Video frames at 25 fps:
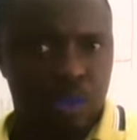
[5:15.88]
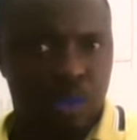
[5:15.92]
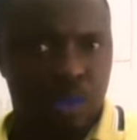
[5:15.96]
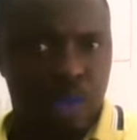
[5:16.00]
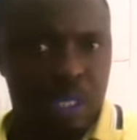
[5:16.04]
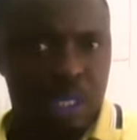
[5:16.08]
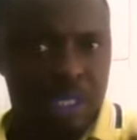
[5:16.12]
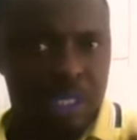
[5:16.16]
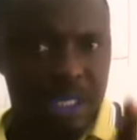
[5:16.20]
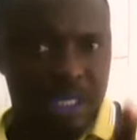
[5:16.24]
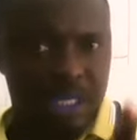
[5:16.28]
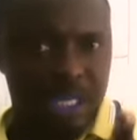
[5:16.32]

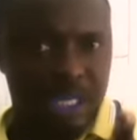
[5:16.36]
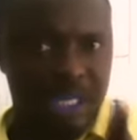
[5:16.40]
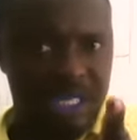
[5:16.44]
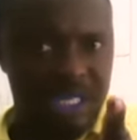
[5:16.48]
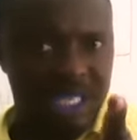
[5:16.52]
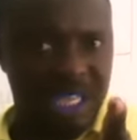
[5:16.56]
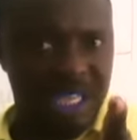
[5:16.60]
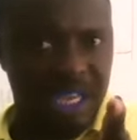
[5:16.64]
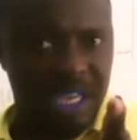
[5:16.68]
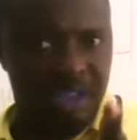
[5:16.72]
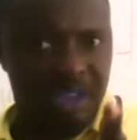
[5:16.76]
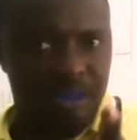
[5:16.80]
It
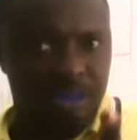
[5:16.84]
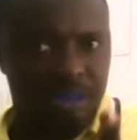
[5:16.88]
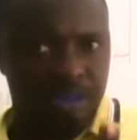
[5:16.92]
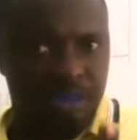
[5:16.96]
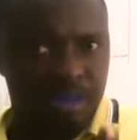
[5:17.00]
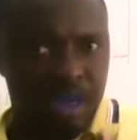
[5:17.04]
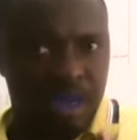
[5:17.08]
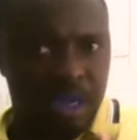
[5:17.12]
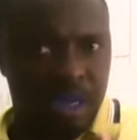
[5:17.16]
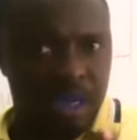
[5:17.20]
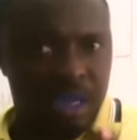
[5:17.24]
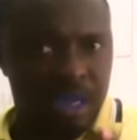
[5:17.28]
isn't
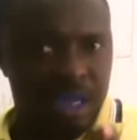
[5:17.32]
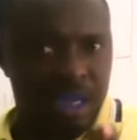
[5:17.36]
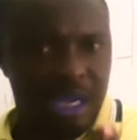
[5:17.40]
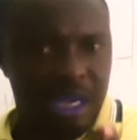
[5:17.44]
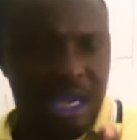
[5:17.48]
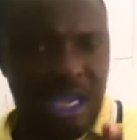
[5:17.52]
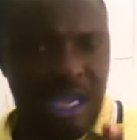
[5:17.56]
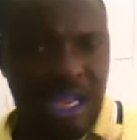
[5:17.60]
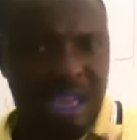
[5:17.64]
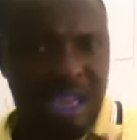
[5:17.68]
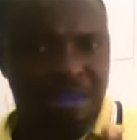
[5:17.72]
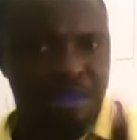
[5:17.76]

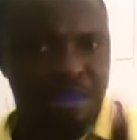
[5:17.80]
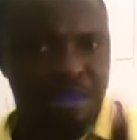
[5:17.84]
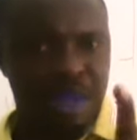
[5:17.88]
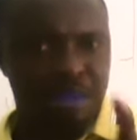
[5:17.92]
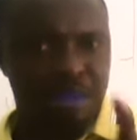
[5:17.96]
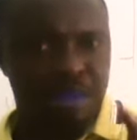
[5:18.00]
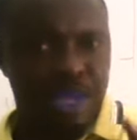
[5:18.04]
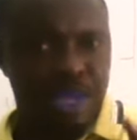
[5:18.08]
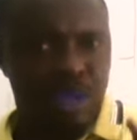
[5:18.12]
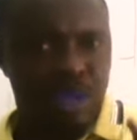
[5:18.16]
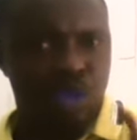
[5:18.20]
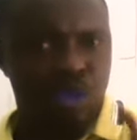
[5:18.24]

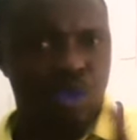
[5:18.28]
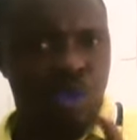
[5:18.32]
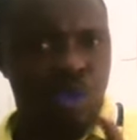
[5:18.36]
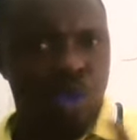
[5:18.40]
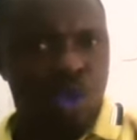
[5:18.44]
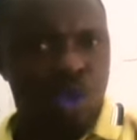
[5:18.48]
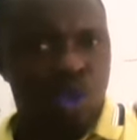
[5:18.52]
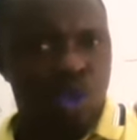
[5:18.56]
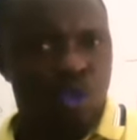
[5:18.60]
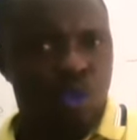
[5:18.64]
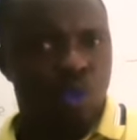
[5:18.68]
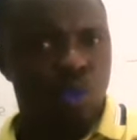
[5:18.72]
maybe
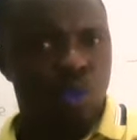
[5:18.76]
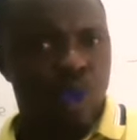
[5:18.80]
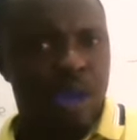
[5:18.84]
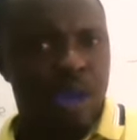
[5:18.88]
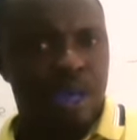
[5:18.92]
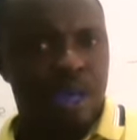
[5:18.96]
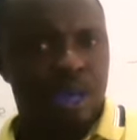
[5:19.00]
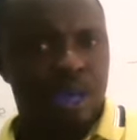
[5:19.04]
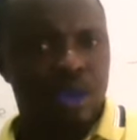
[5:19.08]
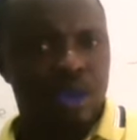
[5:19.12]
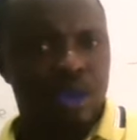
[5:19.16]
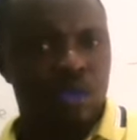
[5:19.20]

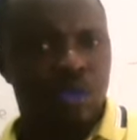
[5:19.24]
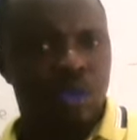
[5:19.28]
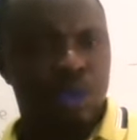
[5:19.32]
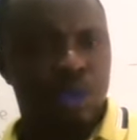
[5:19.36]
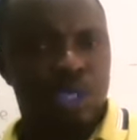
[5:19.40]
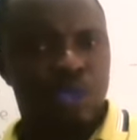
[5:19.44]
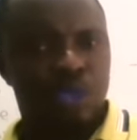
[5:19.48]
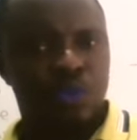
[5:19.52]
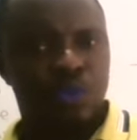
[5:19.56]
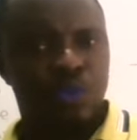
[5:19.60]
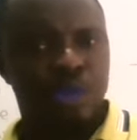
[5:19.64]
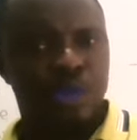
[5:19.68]
one
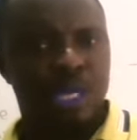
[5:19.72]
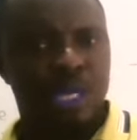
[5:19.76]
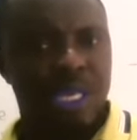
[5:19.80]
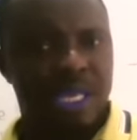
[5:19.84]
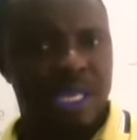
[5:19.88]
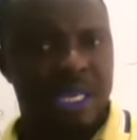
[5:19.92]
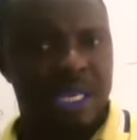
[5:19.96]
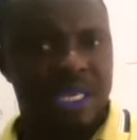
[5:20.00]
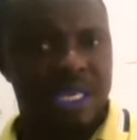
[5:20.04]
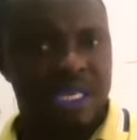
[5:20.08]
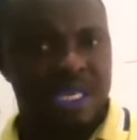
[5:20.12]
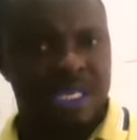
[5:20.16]
was
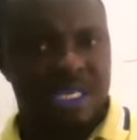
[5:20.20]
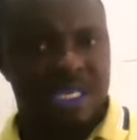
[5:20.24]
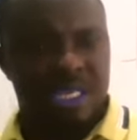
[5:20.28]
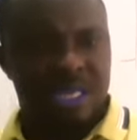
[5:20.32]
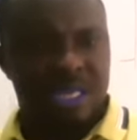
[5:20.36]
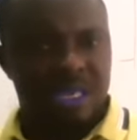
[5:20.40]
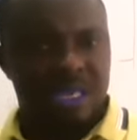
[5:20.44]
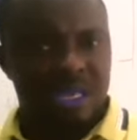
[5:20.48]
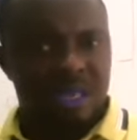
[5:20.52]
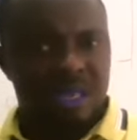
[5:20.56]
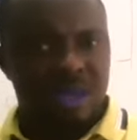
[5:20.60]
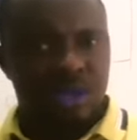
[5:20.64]
released,
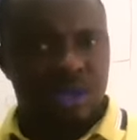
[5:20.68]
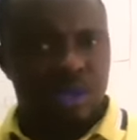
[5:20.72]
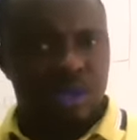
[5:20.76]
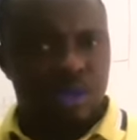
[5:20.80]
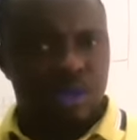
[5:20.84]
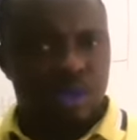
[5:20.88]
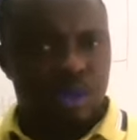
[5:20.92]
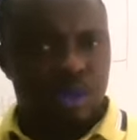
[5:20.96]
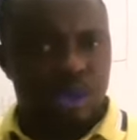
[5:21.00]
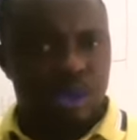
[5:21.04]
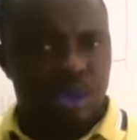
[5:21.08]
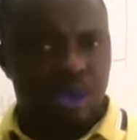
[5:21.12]

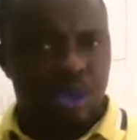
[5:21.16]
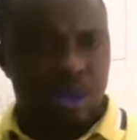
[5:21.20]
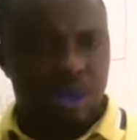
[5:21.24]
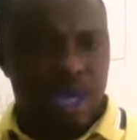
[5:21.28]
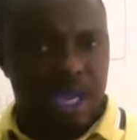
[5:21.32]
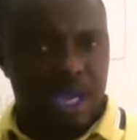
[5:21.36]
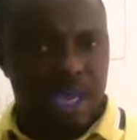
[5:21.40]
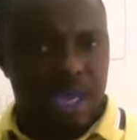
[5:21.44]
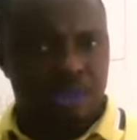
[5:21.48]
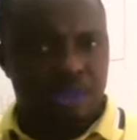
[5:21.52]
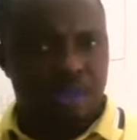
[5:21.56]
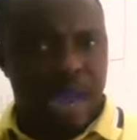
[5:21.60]

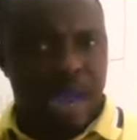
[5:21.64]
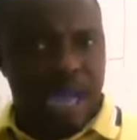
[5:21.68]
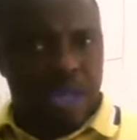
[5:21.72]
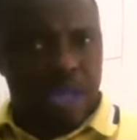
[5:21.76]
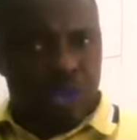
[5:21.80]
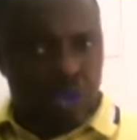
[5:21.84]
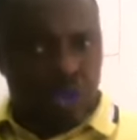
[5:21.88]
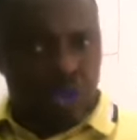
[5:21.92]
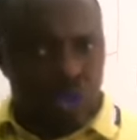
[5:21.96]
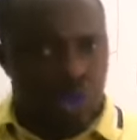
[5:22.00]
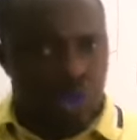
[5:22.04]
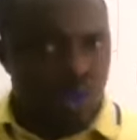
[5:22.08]
okay,
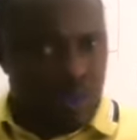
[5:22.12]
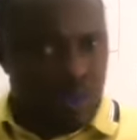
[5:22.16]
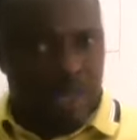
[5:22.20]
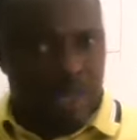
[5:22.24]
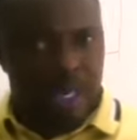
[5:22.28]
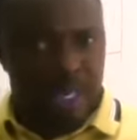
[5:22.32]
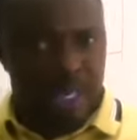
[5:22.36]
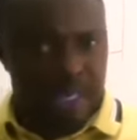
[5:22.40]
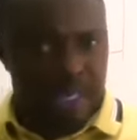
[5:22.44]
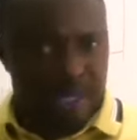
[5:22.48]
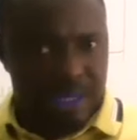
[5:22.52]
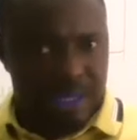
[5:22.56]
by
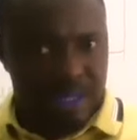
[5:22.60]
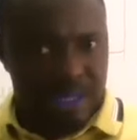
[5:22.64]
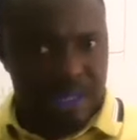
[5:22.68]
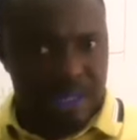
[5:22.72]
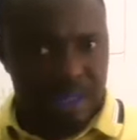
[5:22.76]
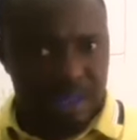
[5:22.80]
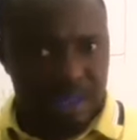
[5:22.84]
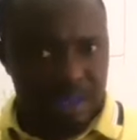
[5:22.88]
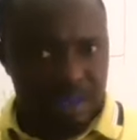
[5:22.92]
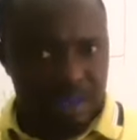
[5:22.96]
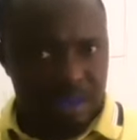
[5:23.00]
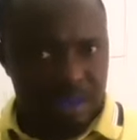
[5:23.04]
throwing it,
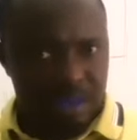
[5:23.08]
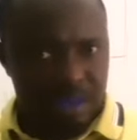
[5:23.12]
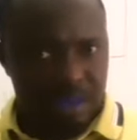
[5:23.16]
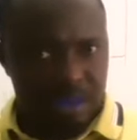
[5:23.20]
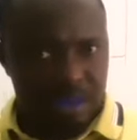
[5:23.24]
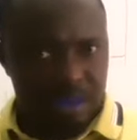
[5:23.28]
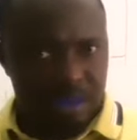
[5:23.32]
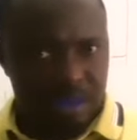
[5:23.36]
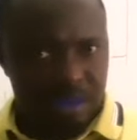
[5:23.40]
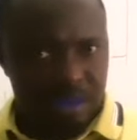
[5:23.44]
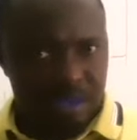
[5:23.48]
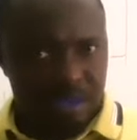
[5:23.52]

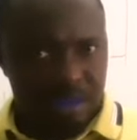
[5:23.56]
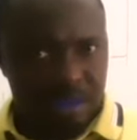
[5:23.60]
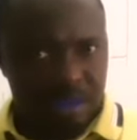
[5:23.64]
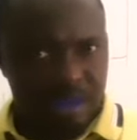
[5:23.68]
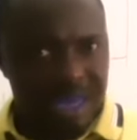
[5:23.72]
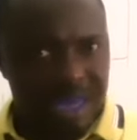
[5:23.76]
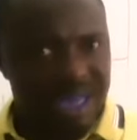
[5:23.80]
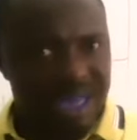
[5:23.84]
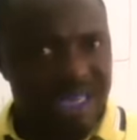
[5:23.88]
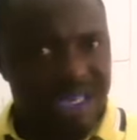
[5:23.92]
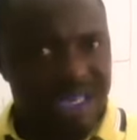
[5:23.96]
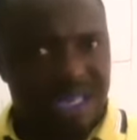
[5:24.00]

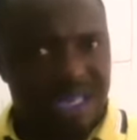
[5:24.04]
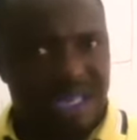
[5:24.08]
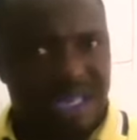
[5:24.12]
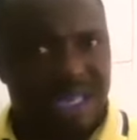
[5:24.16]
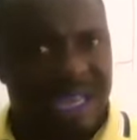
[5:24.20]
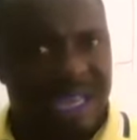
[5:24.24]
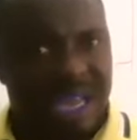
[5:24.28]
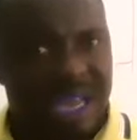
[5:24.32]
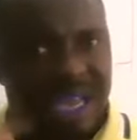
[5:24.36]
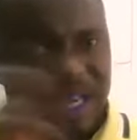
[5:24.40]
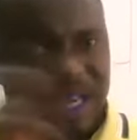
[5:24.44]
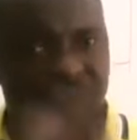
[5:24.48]
and
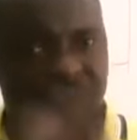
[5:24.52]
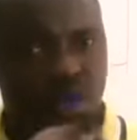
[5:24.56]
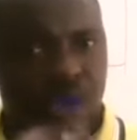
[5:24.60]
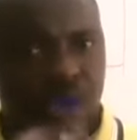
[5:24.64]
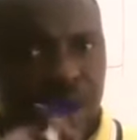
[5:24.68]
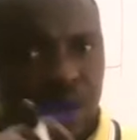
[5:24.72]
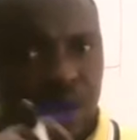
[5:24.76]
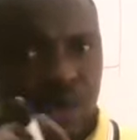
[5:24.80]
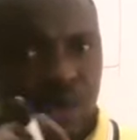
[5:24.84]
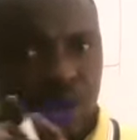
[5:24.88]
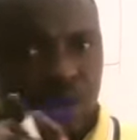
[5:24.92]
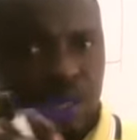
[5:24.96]
the other
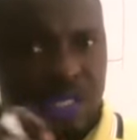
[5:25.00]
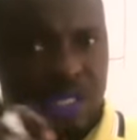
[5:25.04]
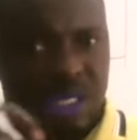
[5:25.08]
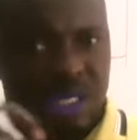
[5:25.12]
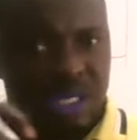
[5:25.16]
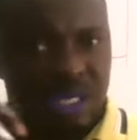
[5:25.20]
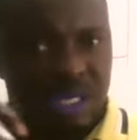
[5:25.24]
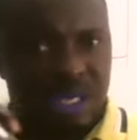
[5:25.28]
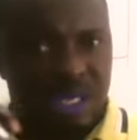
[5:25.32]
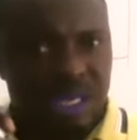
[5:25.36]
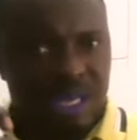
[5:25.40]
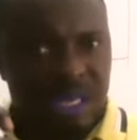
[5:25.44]
one was
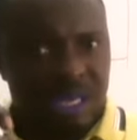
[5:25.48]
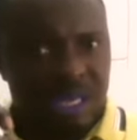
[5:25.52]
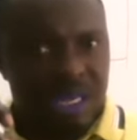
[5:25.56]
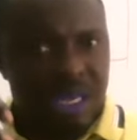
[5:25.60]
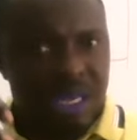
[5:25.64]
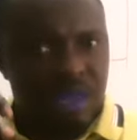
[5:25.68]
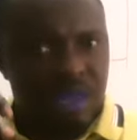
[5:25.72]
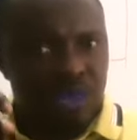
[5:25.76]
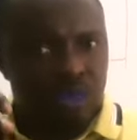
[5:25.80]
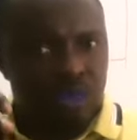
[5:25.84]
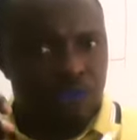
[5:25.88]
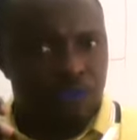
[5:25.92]

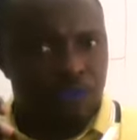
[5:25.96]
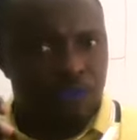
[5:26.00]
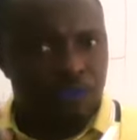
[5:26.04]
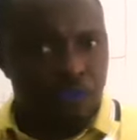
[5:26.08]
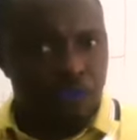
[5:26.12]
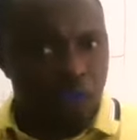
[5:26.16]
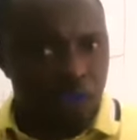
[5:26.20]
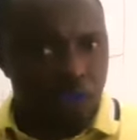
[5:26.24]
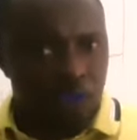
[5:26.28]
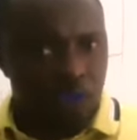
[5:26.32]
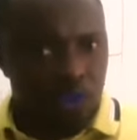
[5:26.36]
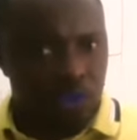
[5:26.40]
let to
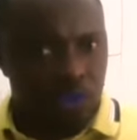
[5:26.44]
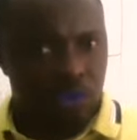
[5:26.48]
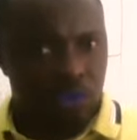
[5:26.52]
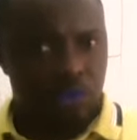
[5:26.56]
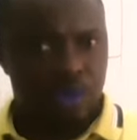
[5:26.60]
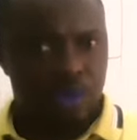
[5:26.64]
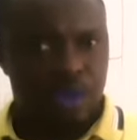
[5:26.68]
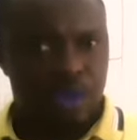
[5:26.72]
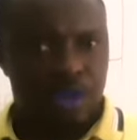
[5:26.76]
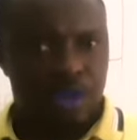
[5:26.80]
fall.